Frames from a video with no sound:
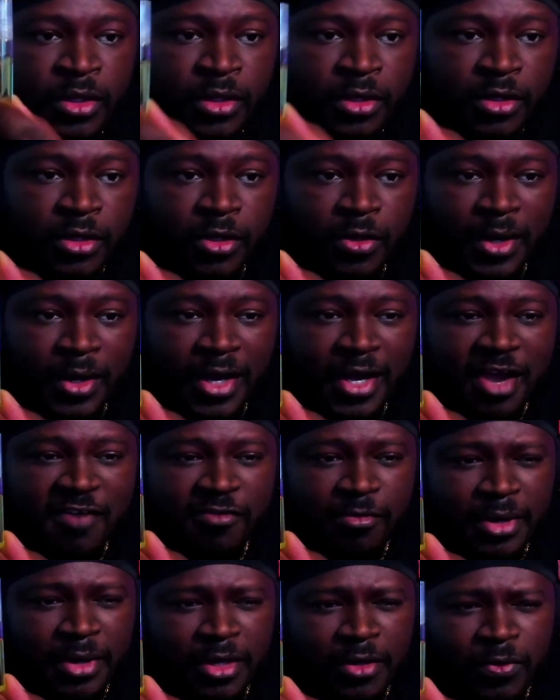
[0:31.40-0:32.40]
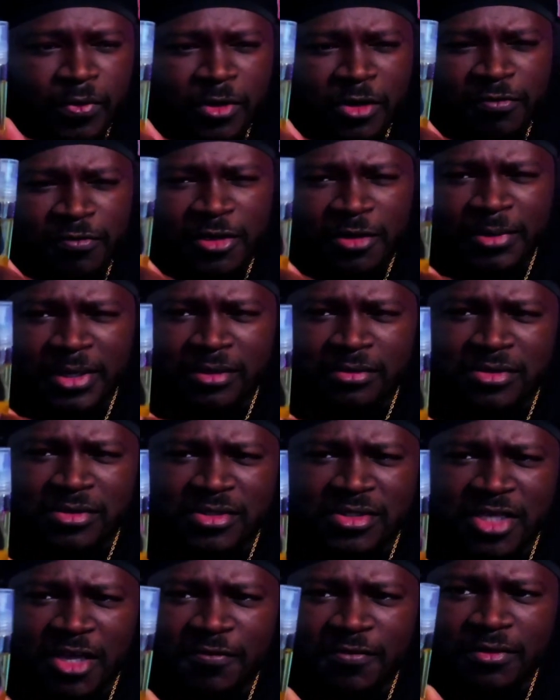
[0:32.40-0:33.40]
Here I have about roughly about
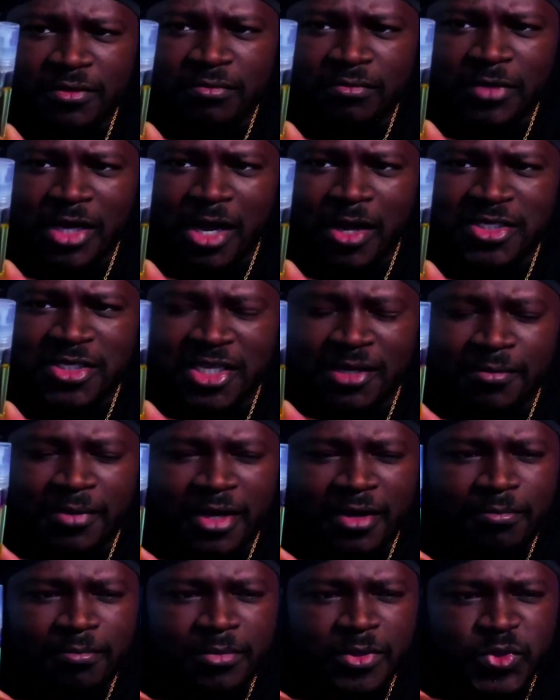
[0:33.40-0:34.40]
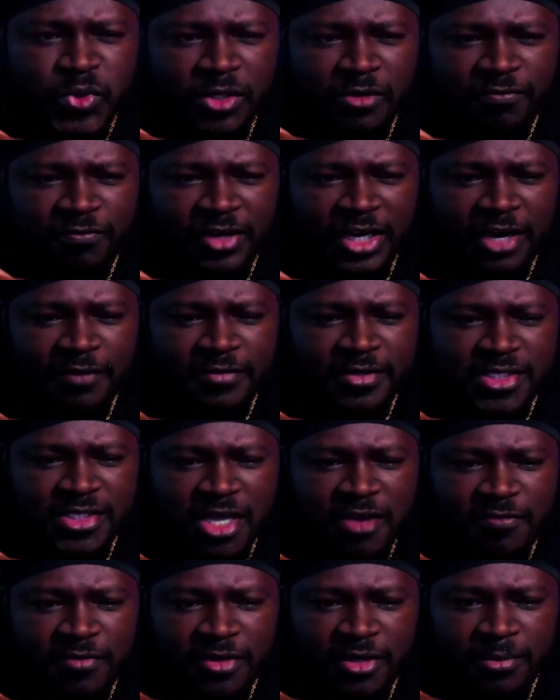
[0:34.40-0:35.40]
seven, I'll say about between 5 and
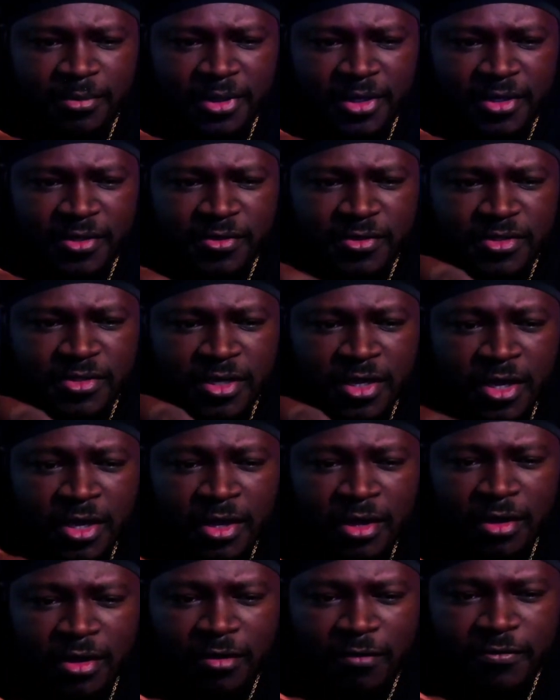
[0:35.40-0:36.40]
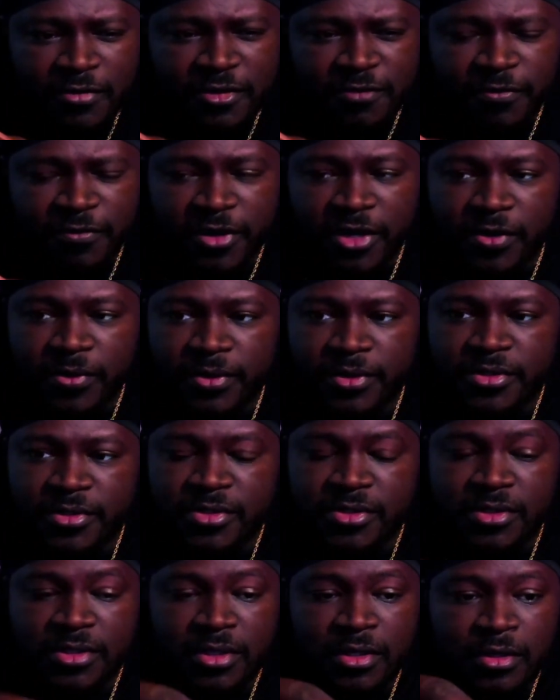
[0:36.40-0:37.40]
7 mls of this
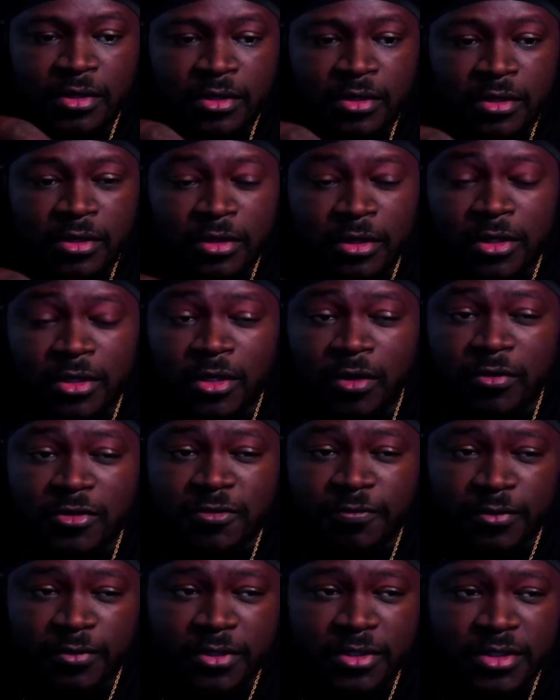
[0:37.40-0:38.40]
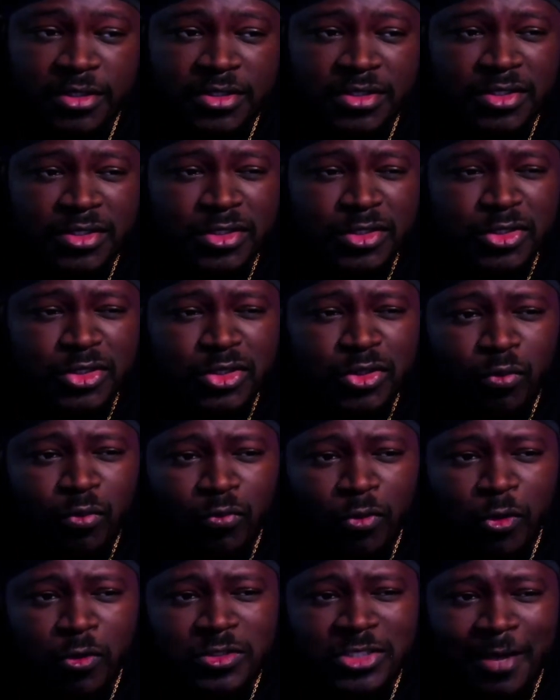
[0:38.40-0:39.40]
fragrance. The notes for this is
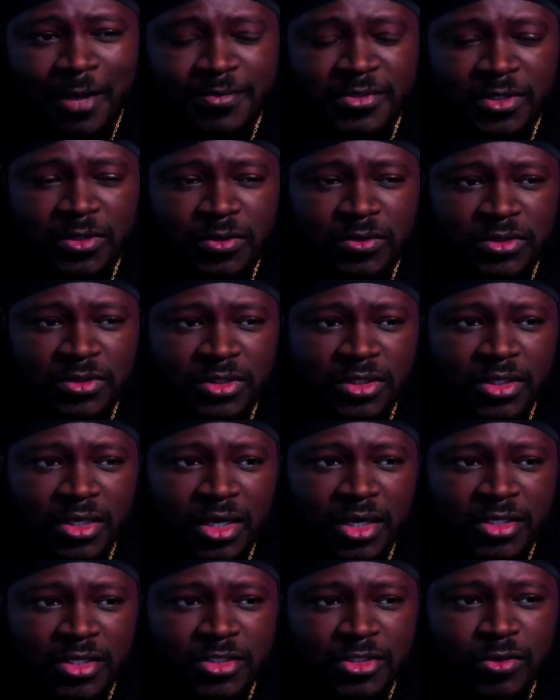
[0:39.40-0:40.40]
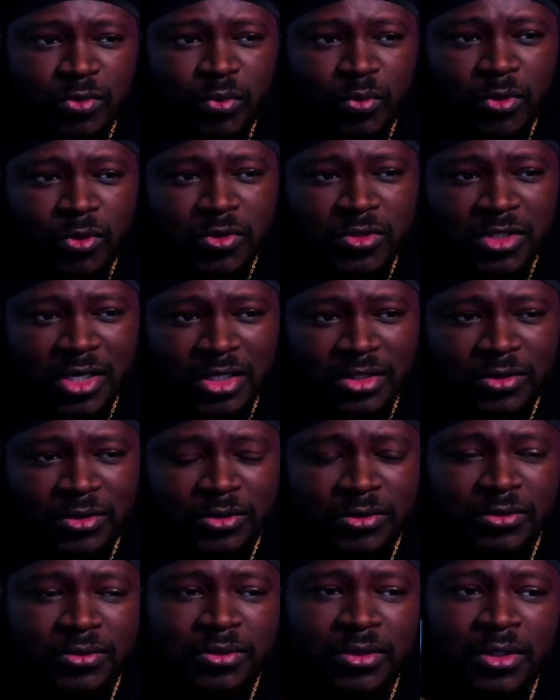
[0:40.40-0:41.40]
rose absolute de gras, rosato,